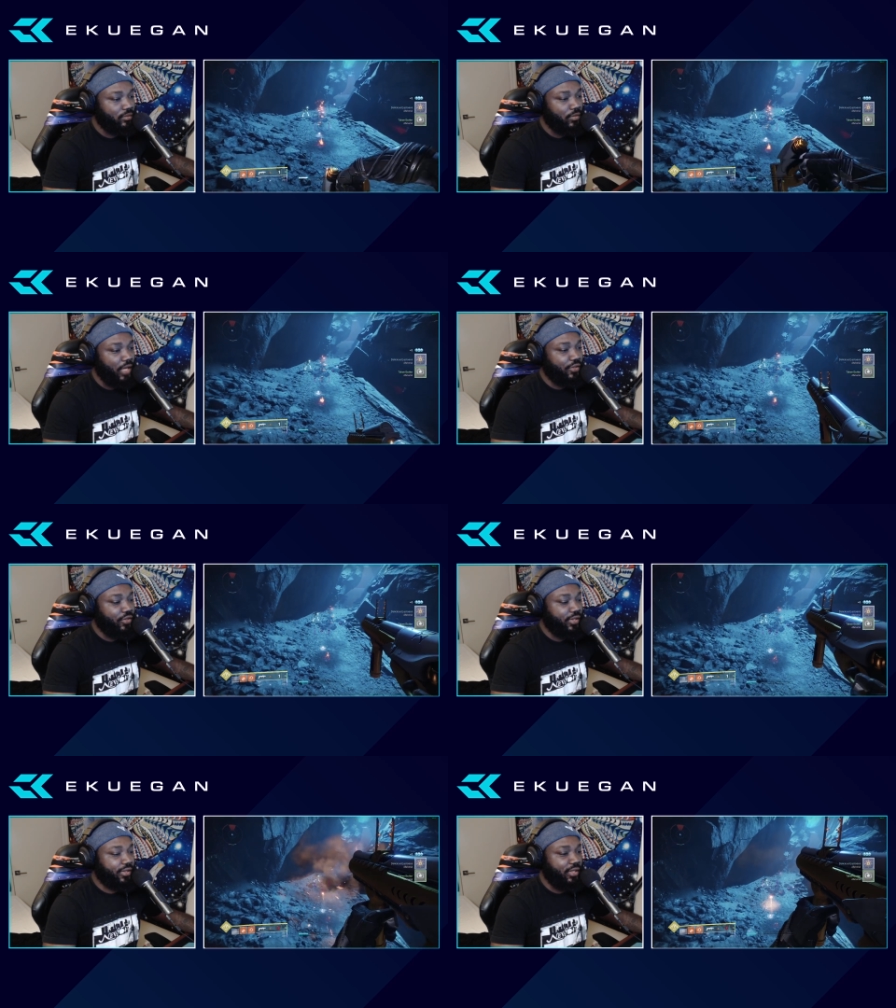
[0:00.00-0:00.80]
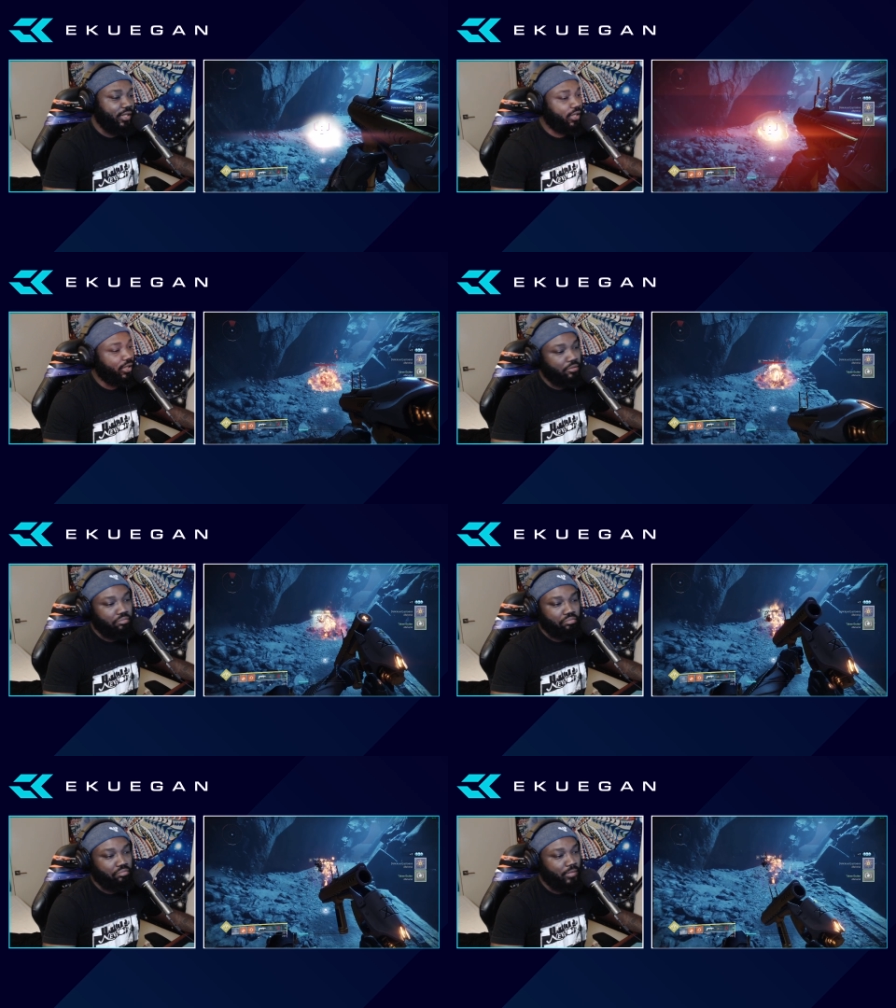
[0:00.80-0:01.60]
As you can see here,
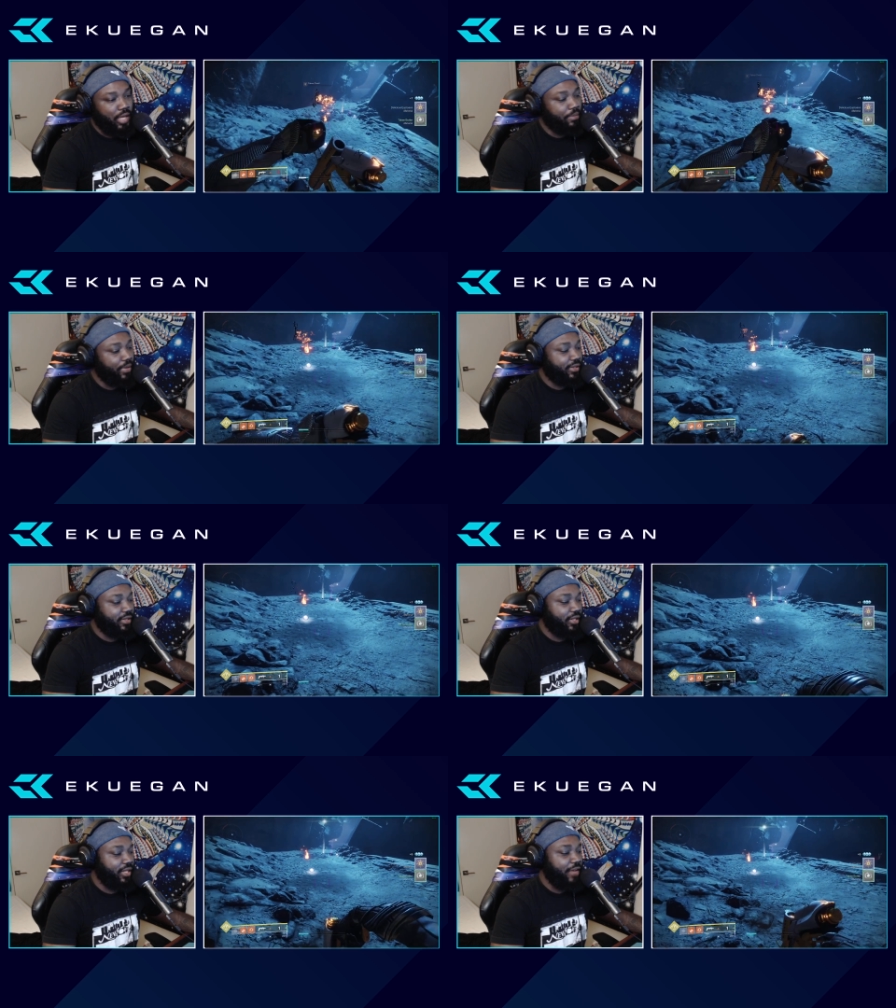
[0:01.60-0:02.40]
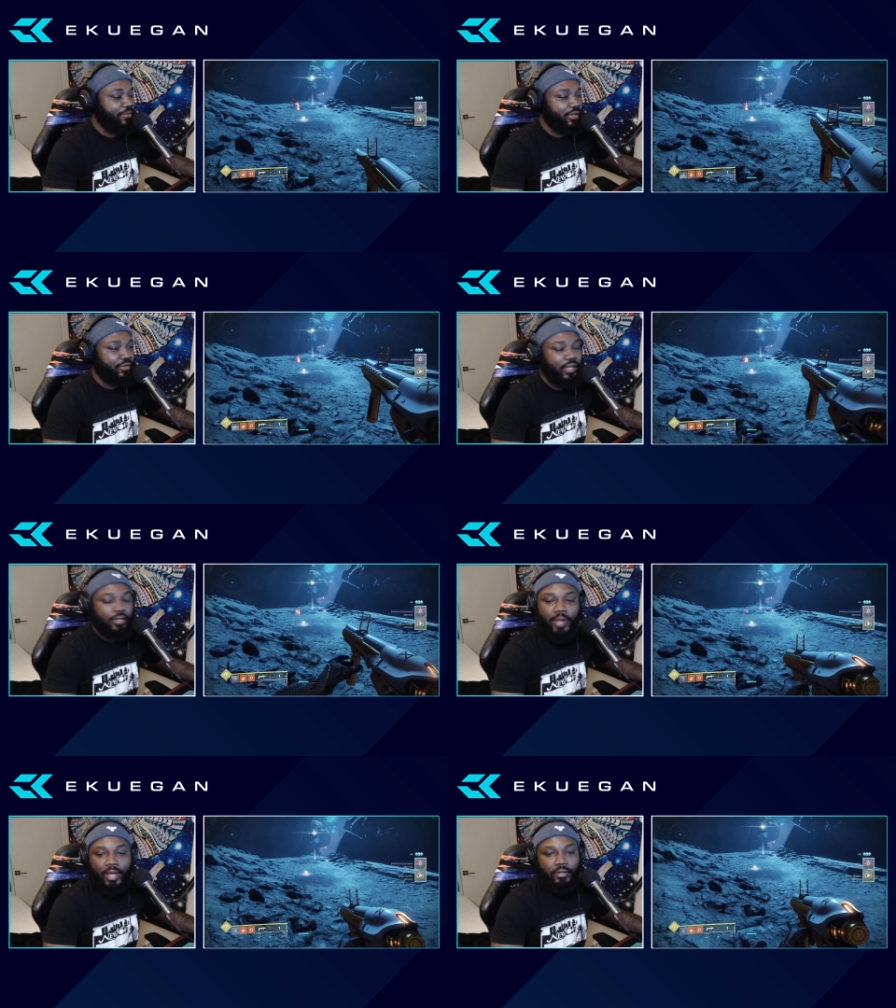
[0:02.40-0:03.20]
I basically have my
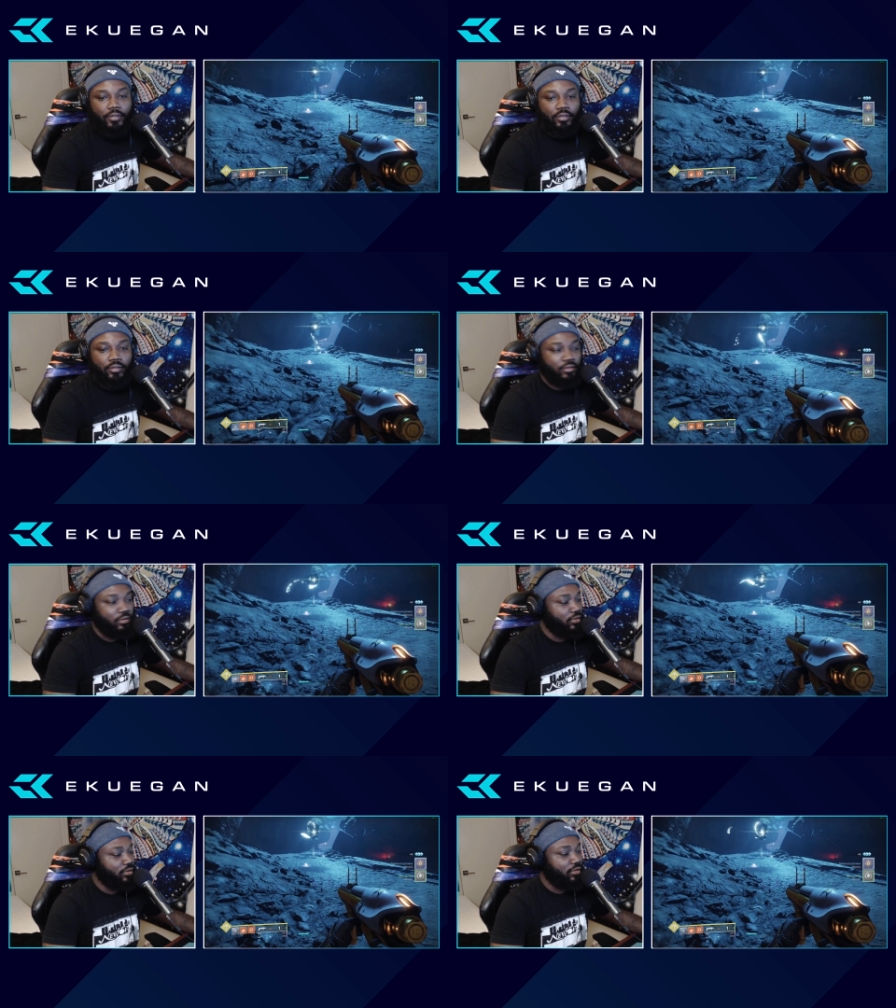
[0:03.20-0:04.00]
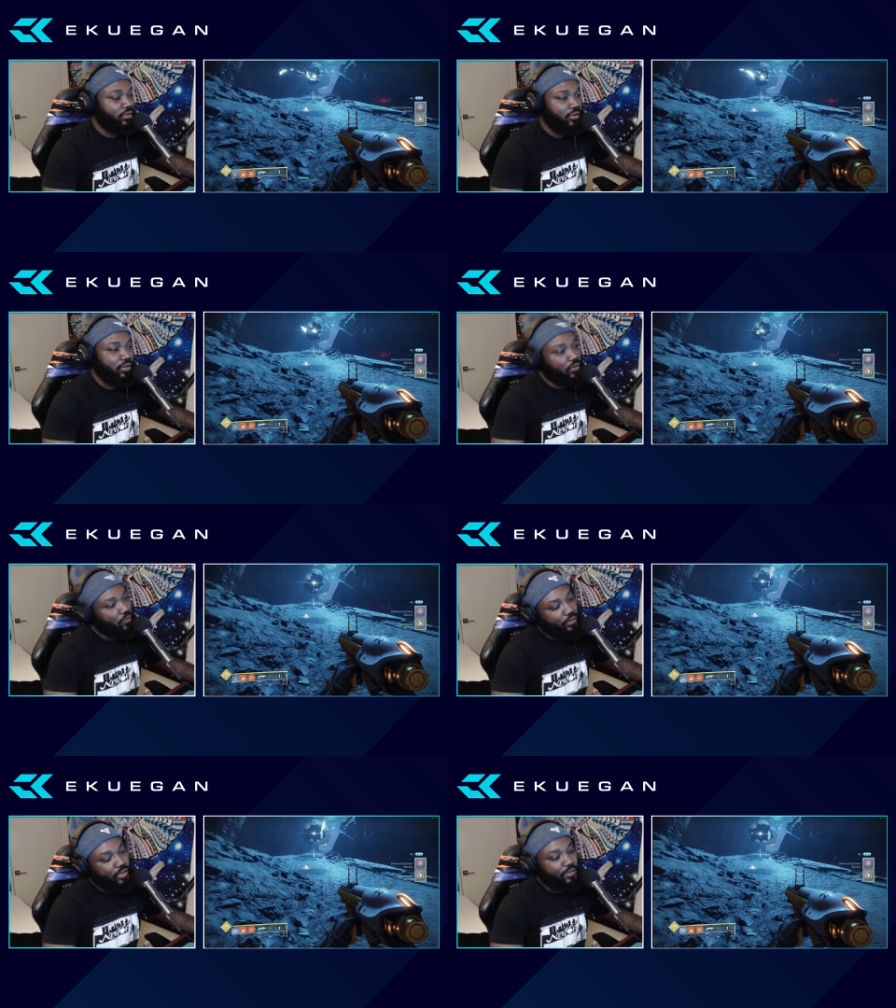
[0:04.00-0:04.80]
grenade back.
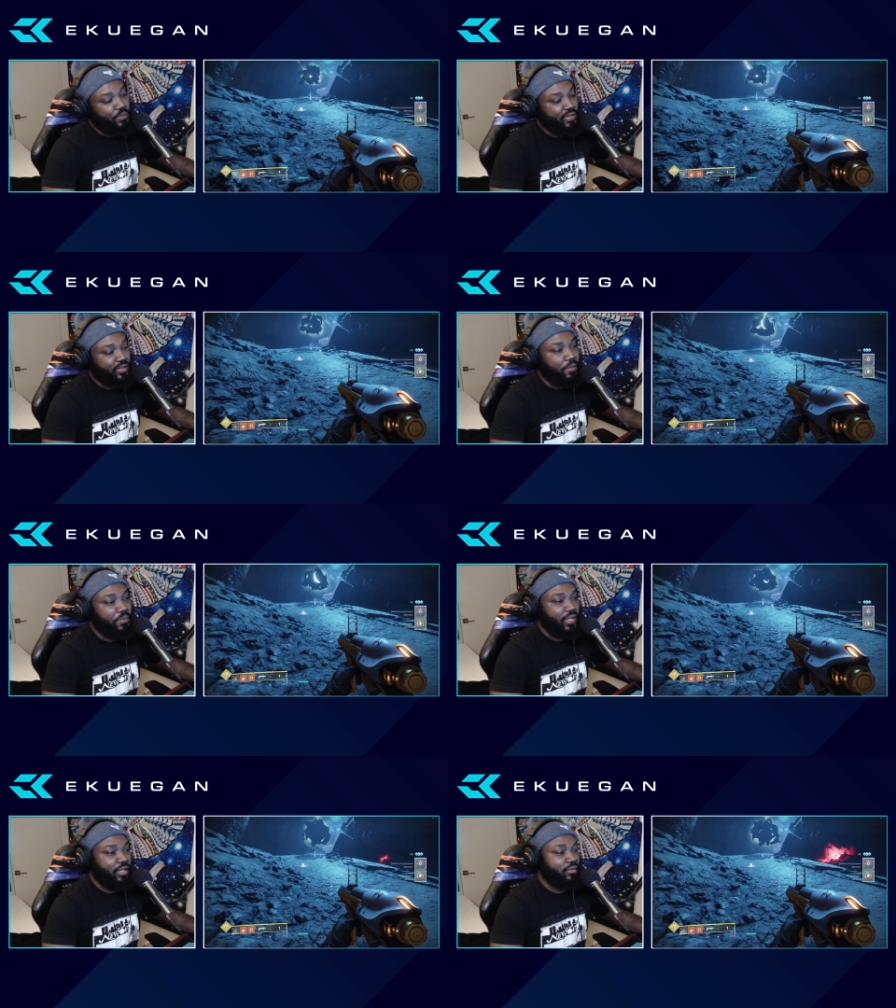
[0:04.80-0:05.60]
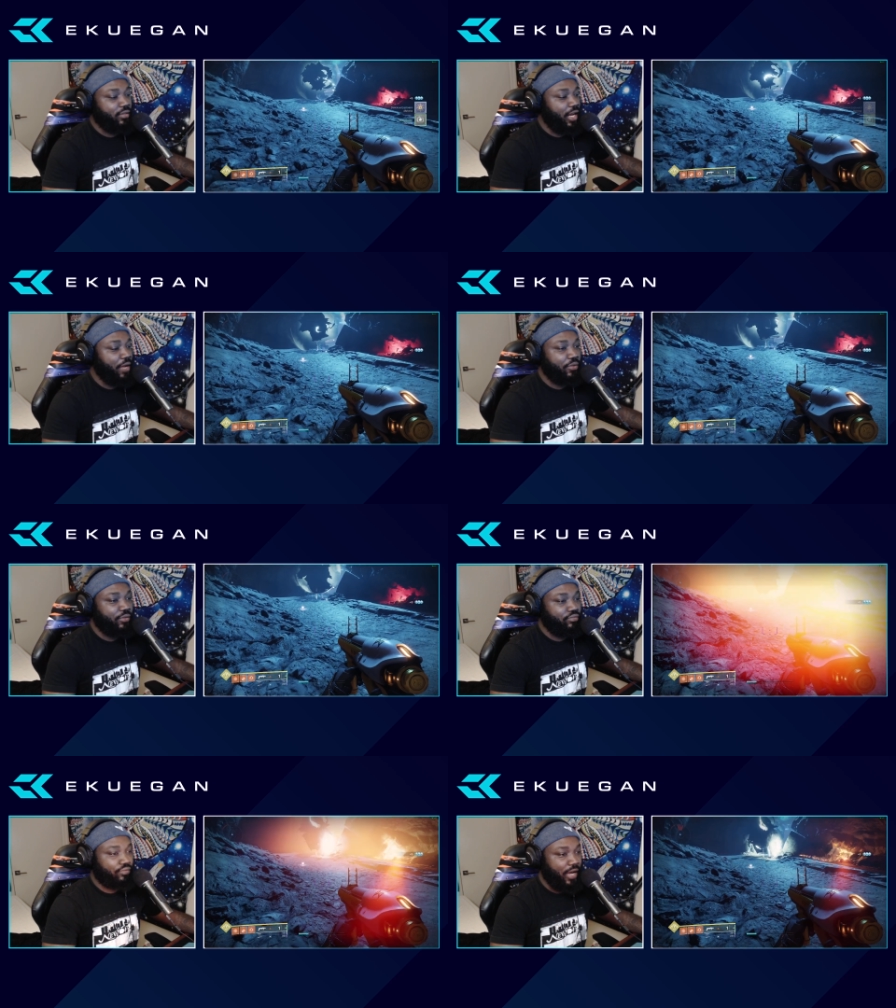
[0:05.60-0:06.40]
Would this be something that I would
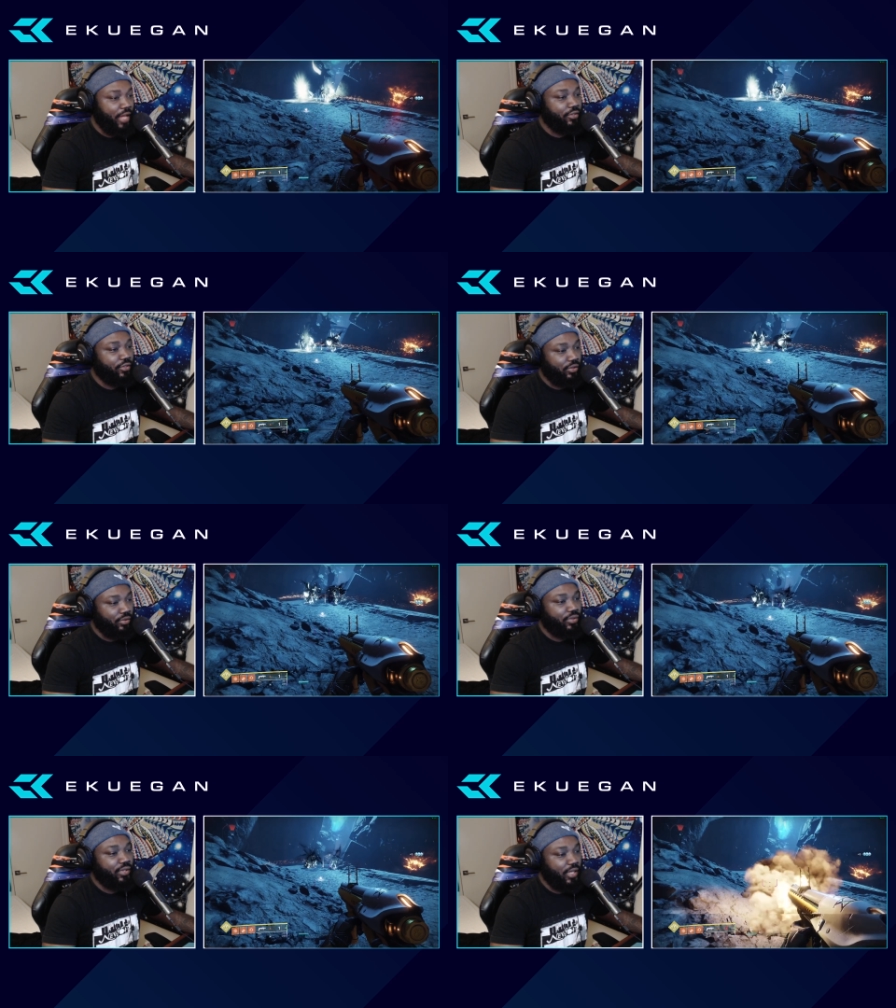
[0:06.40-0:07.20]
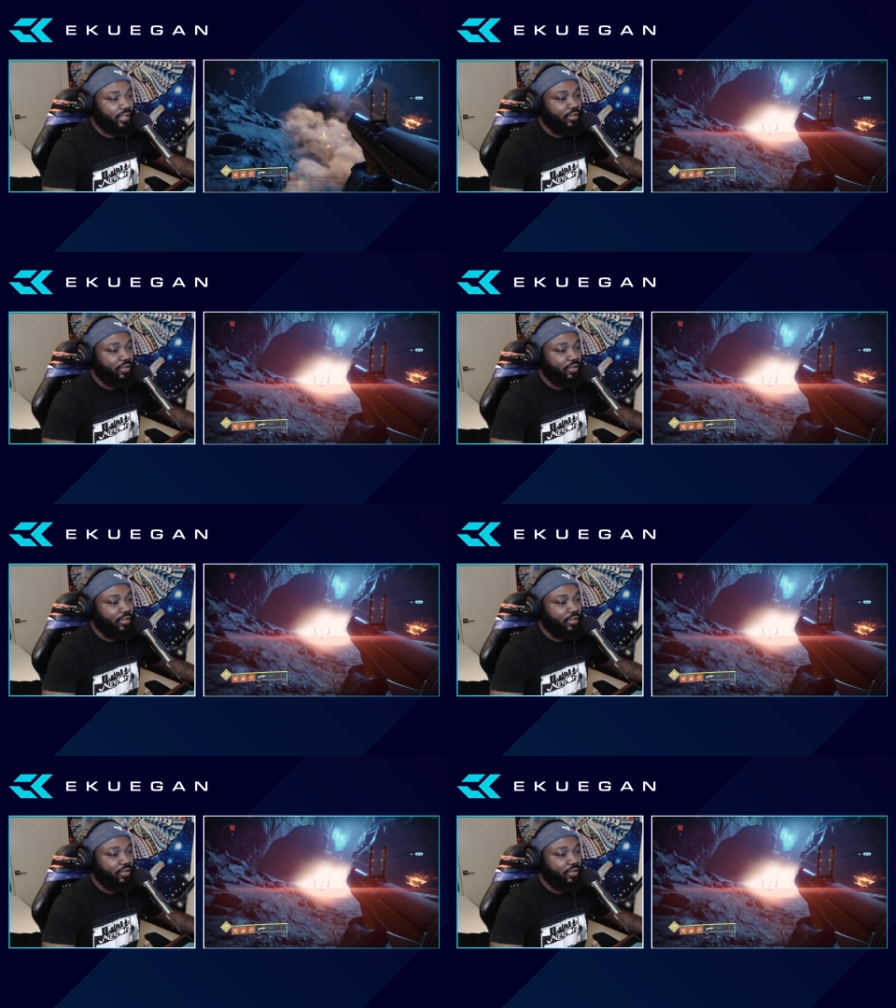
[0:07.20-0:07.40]
rather use? Yes,